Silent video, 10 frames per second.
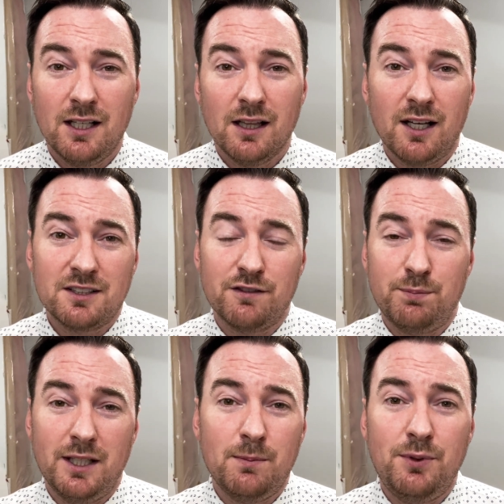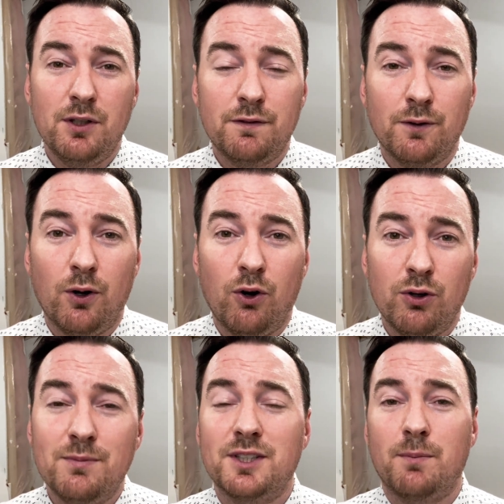lots of big, beautiful
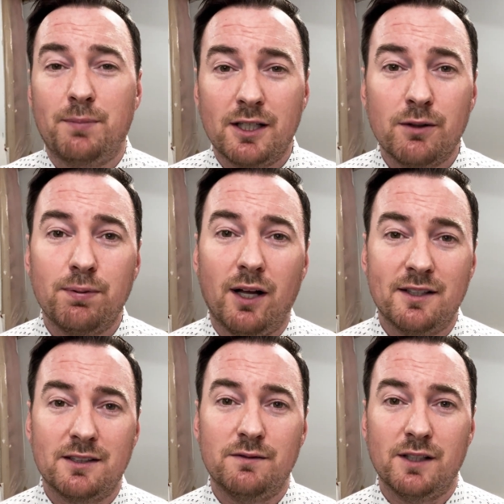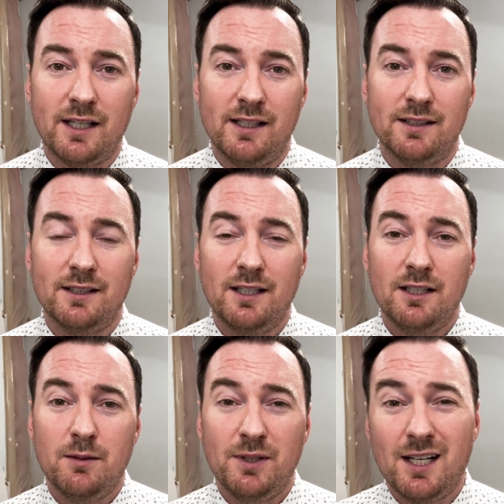homes on bigger plots of land,
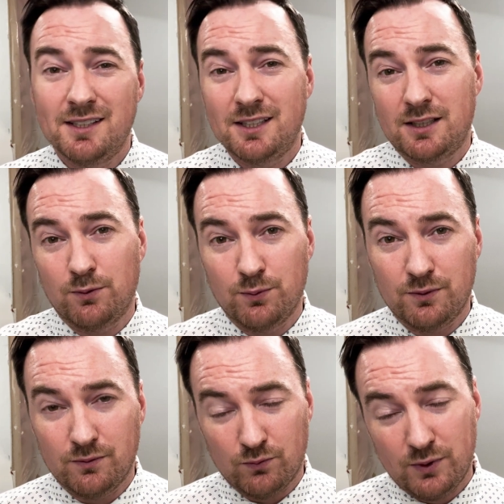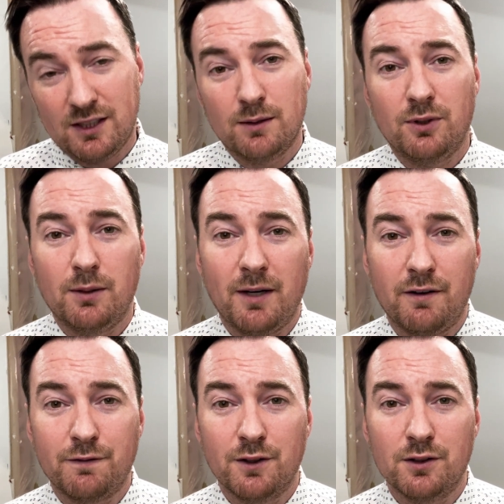because it's a reasonable
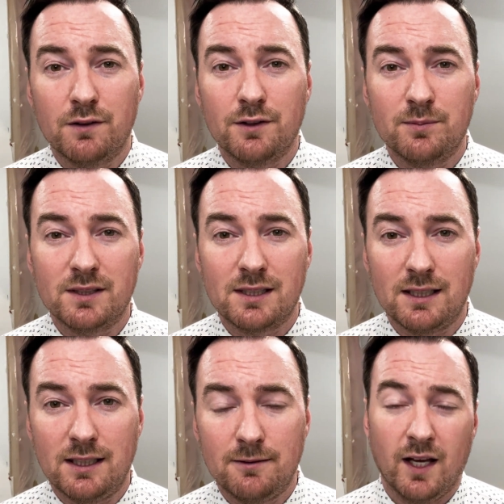amount further from the city.